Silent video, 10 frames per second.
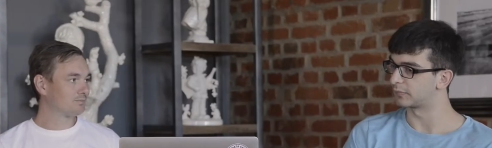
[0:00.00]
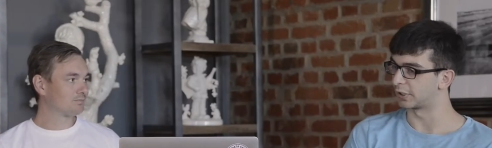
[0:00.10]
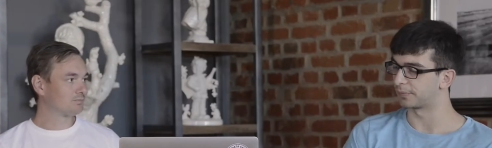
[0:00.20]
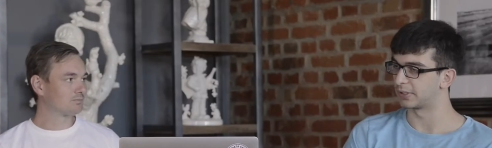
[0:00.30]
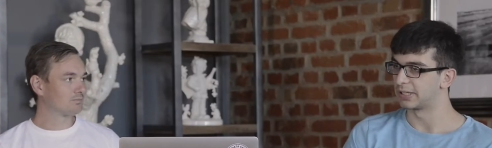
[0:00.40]
Speaker 1: Yeah.
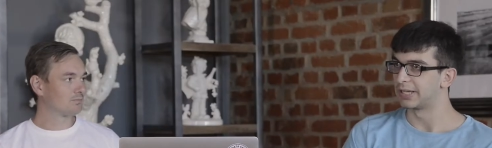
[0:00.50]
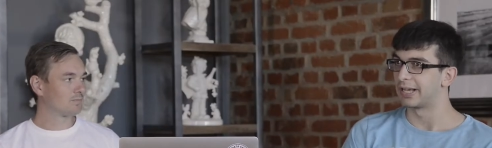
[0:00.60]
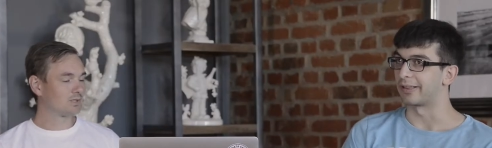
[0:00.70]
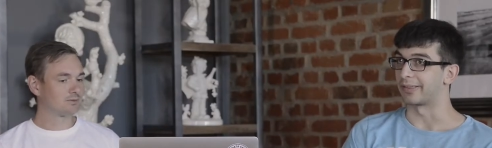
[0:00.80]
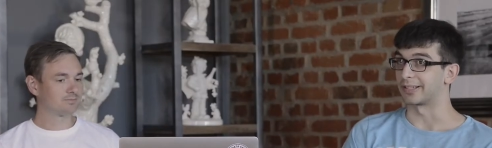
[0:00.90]

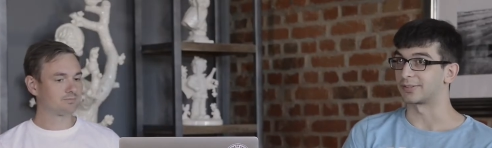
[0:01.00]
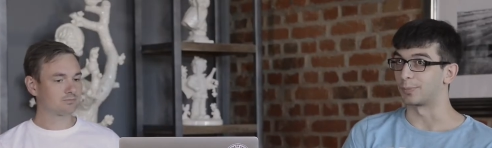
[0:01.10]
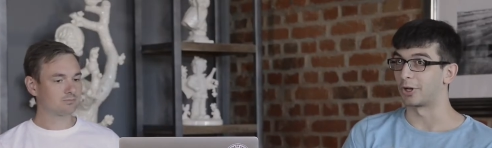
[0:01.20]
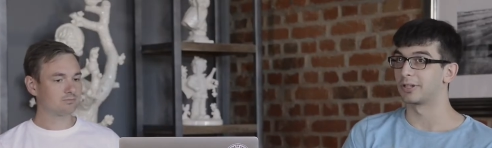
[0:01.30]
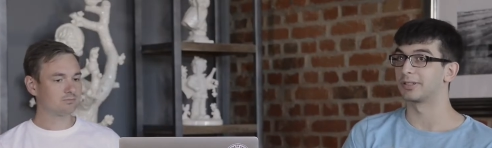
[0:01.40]
And there's
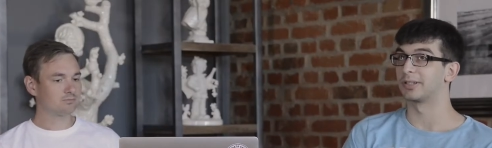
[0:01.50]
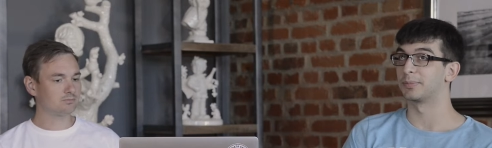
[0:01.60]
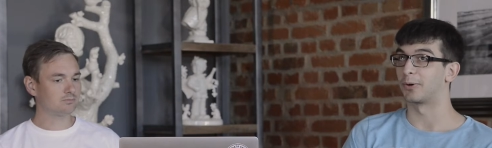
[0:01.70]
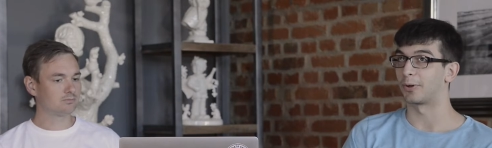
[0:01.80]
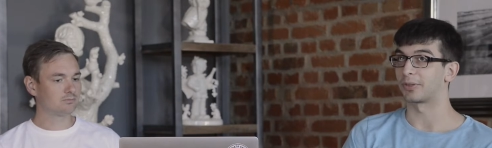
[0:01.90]
one
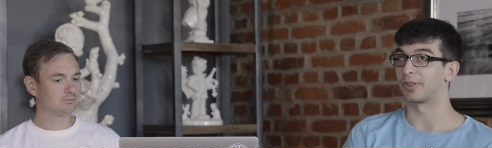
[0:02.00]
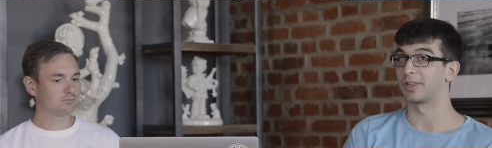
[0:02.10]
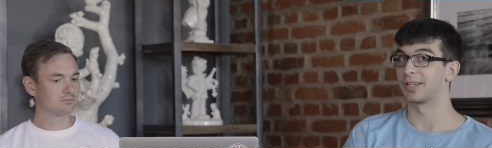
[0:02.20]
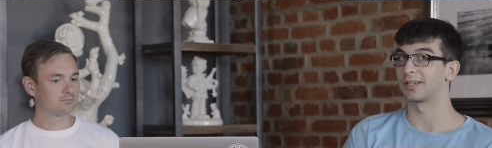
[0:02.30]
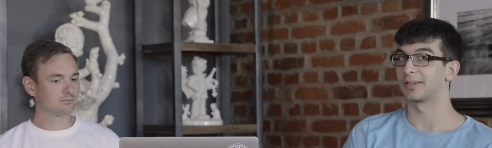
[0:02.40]
important
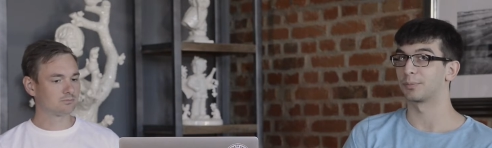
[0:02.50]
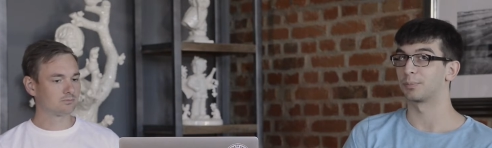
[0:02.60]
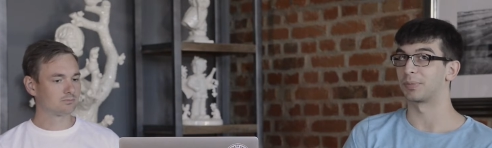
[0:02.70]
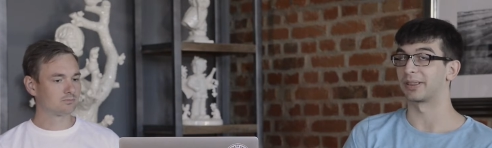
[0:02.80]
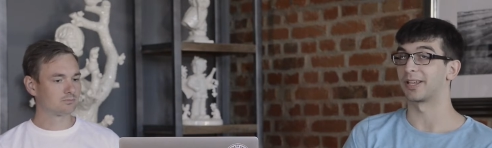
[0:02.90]
thing,
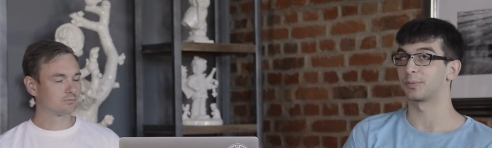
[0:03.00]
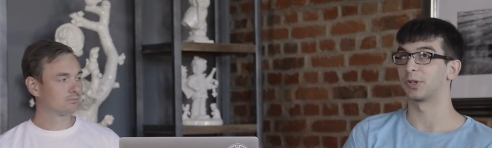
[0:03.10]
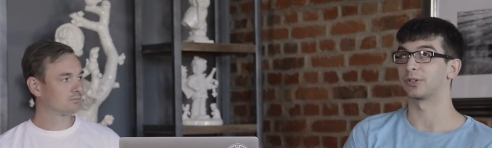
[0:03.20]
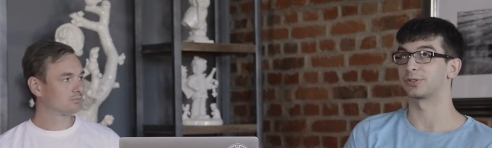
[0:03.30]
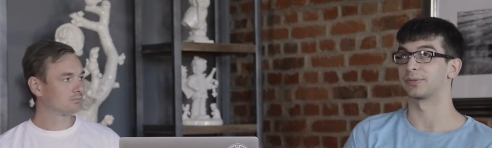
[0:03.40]
but that we
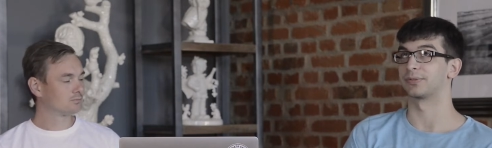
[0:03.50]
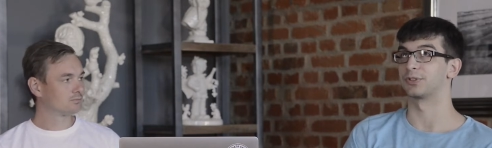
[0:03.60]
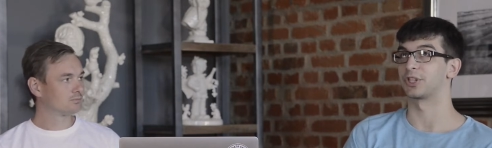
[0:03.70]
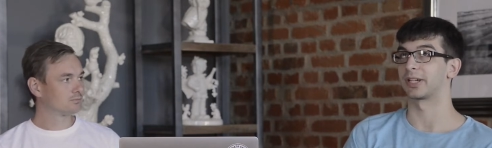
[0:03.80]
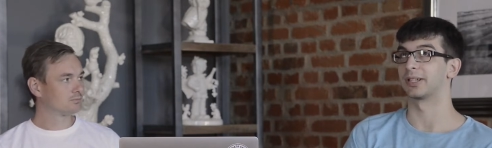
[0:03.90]
also have to
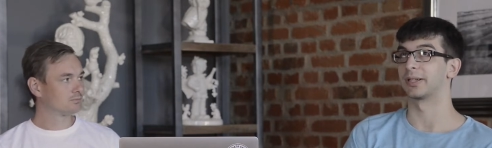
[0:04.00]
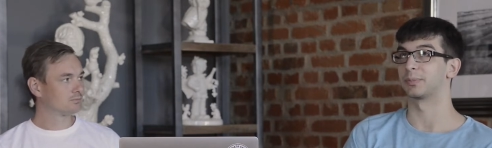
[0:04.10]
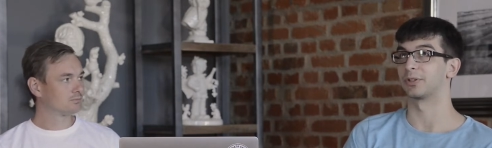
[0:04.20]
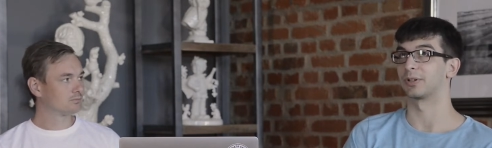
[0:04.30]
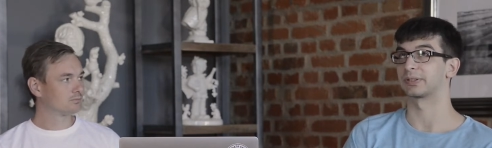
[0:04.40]
check again
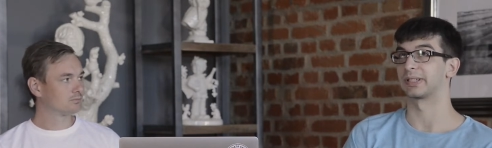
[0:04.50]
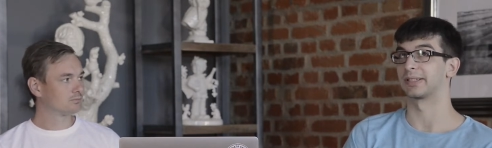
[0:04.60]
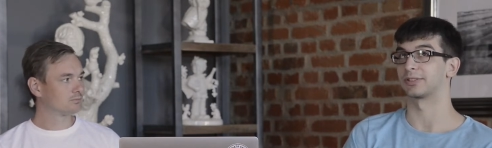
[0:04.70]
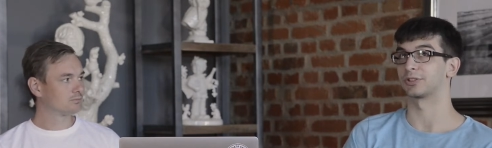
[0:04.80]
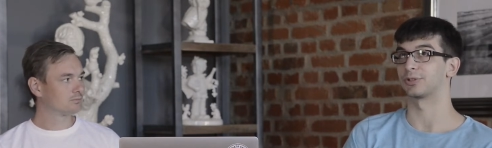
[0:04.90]
because
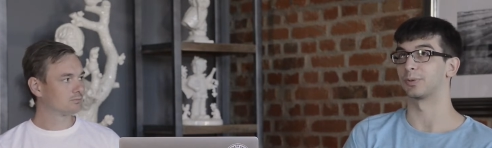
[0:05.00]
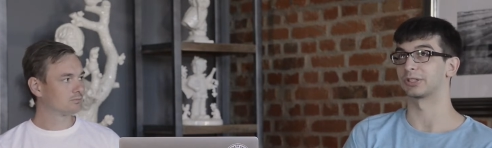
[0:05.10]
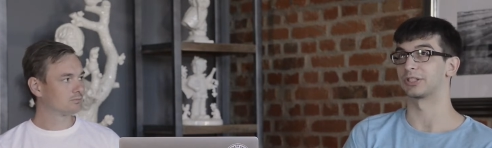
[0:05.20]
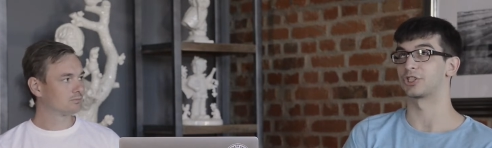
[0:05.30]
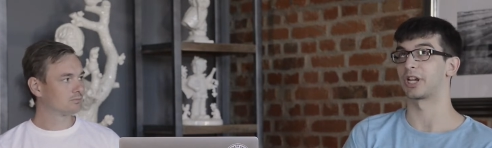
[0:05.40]
there's also was
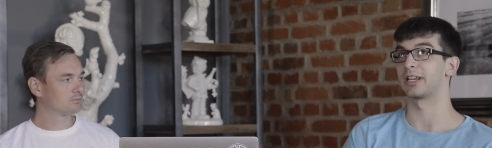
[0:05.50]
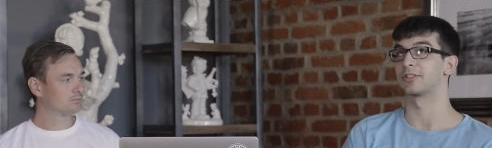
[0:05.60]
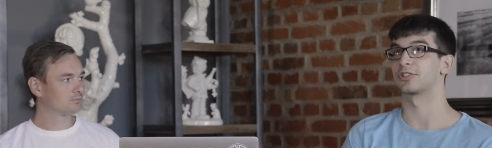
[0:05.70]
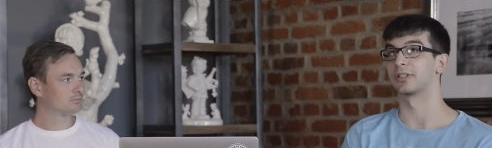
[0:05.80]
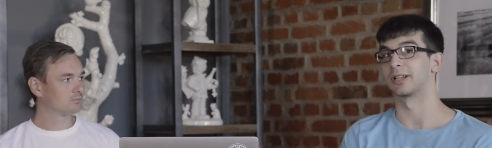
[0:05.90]
a
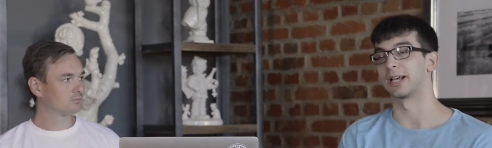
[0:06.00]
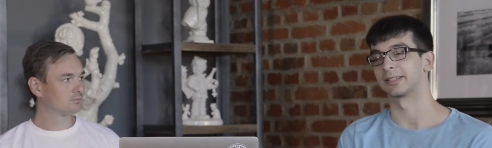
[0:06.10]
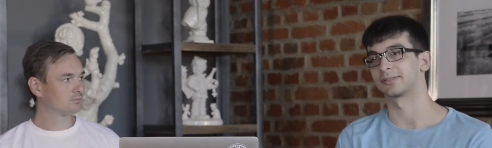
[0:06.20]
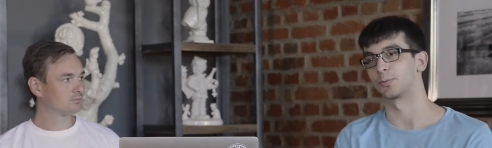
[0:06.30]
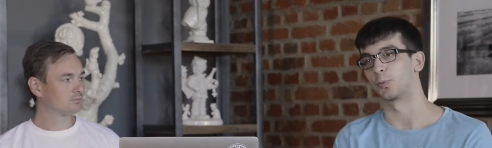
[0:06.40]
change in the
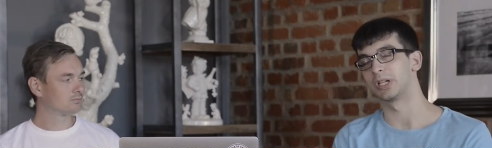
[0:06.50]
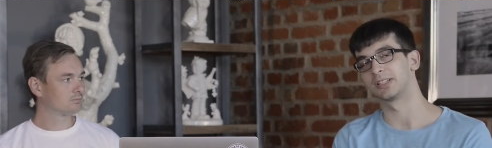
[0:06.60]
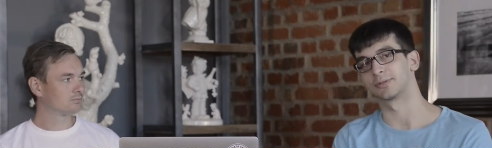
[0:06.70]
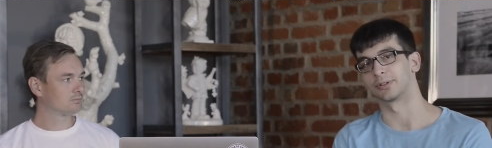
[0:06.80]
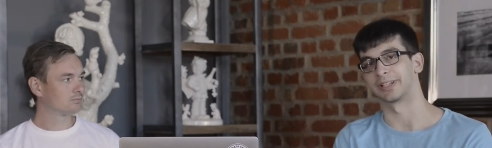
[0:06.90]
last
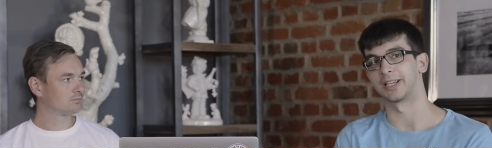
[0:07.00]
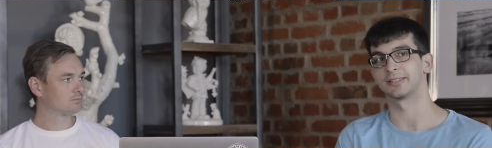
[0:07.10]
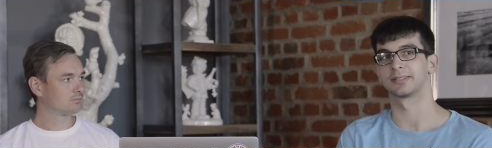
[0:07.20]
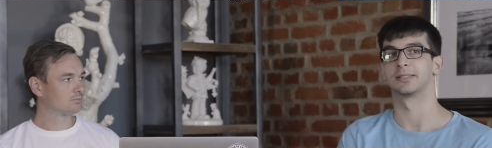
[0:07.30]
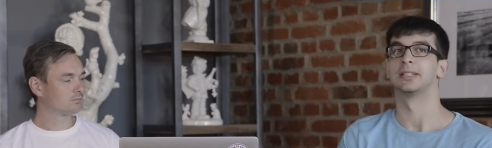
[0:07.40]
weeks or
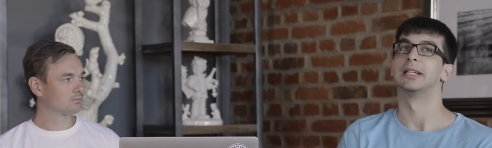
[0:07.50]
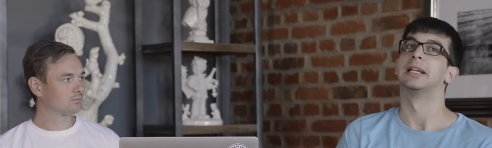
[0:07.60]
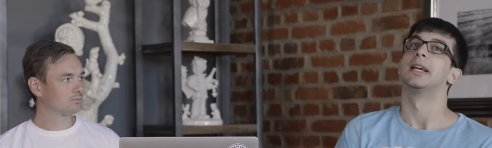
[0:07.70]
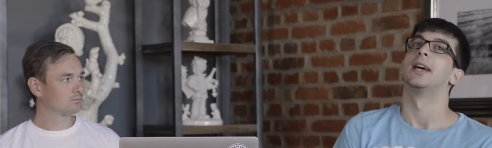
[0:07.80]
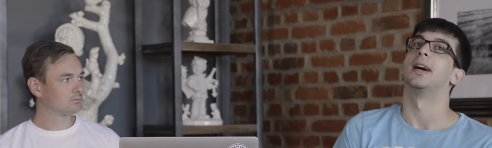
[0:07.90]
days
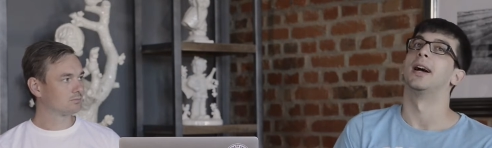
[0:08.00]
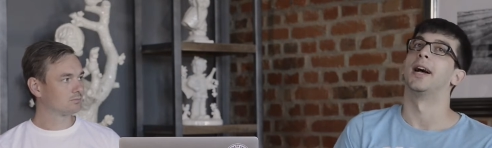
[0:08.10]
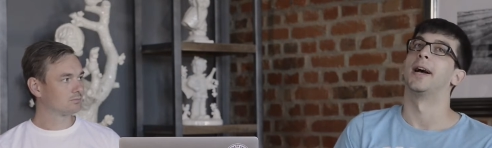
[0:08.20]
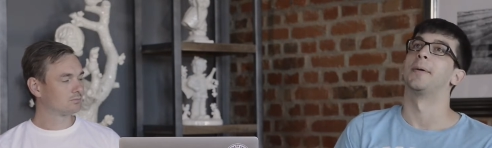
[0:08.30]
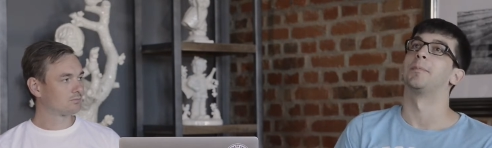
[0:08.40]

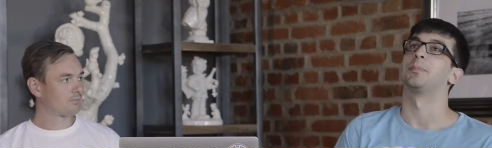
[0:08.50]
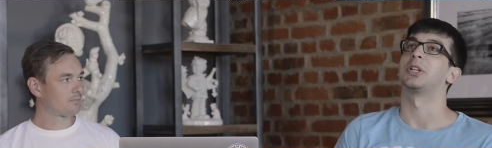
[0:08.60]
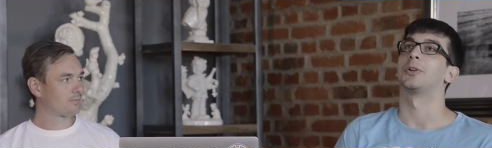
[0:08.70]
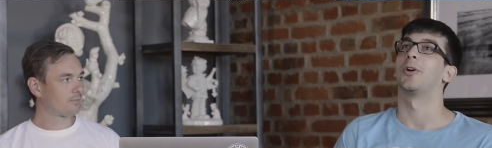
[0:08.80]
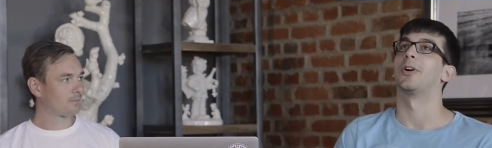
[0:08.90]
um,
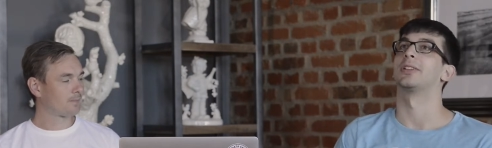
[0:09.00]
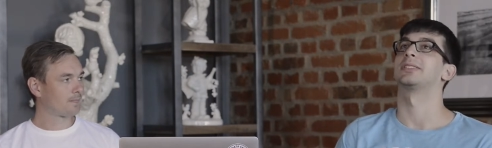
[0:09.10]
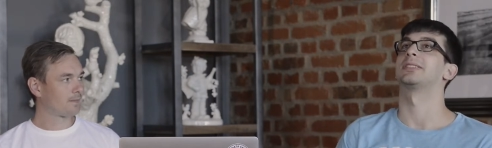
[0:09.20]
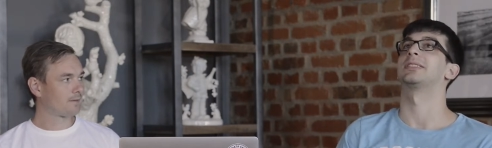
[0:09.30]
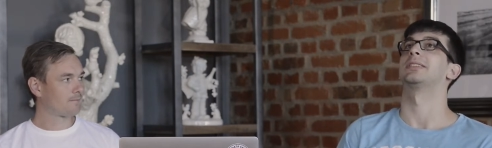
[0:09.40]

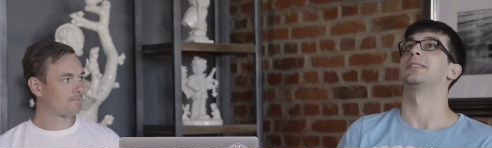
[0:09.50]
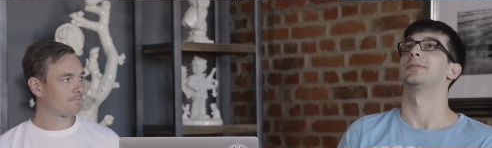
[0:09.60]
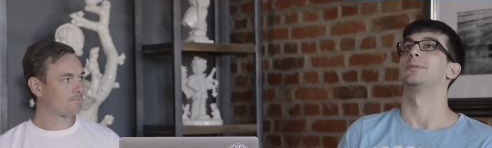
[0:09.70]
because